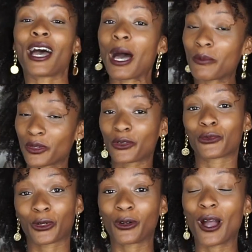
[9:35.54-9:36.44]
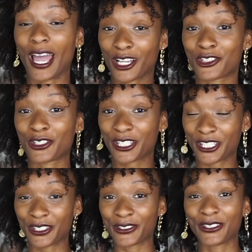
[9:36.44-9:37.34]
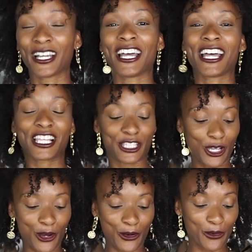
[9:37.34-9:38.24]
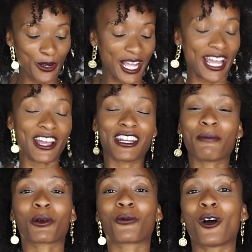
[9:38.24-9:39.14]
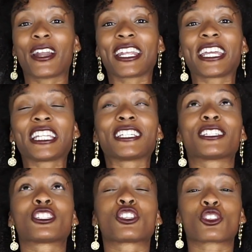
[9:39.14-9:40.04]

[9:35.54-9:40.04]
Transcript: I'm gonna be real extra cute. So number one, it is